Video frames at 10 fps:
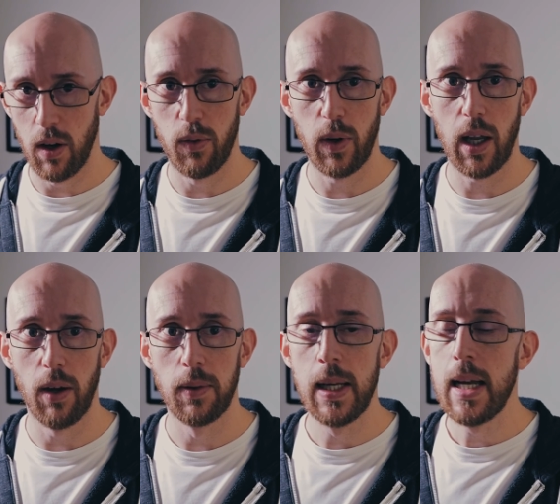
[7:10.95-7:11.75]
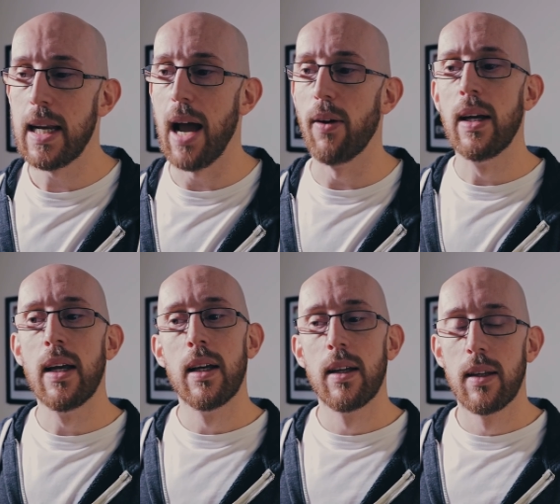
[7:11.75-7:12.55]
off we go. Now,
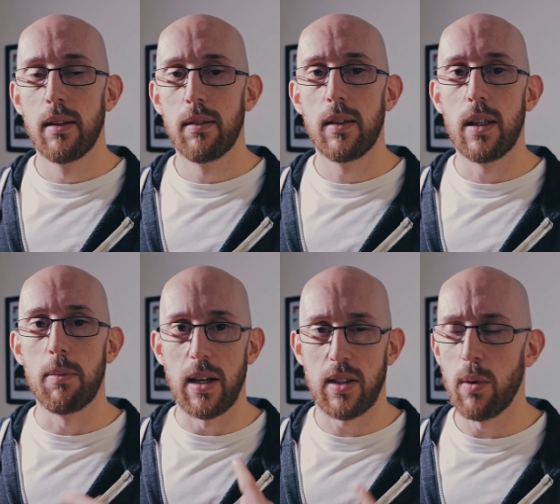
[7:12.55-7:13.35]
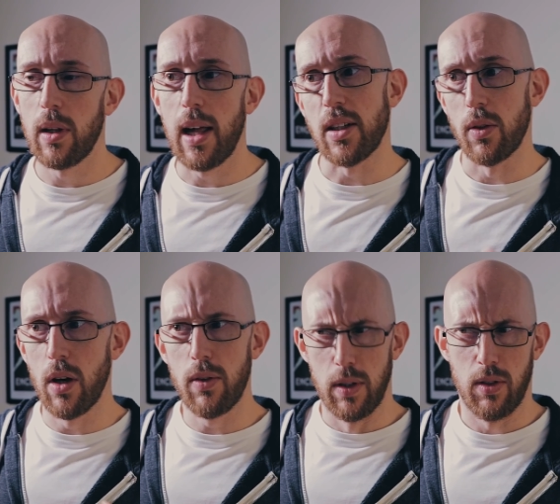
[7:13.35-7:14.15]
you might say, well, I don't
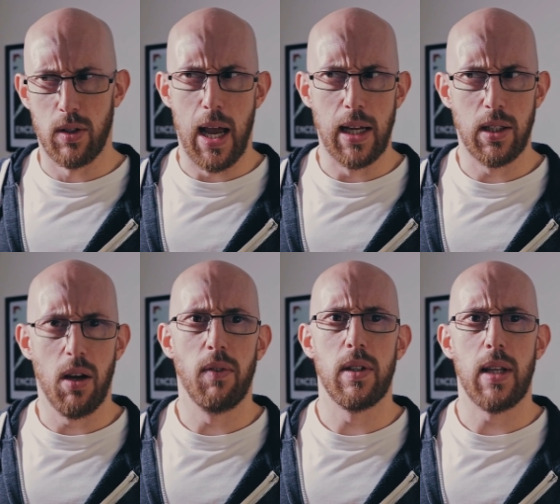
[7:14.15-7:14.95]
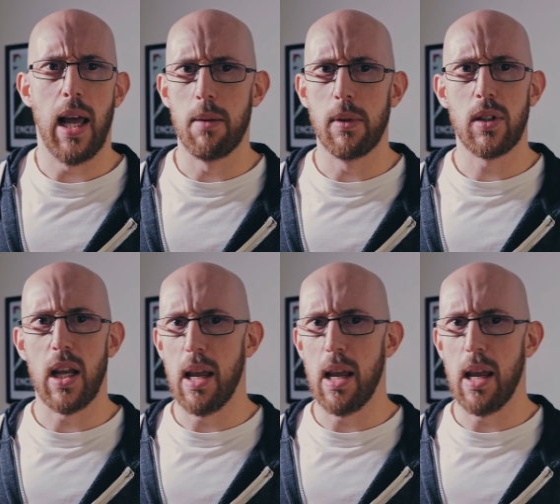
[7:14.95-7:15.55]
know the size of this element.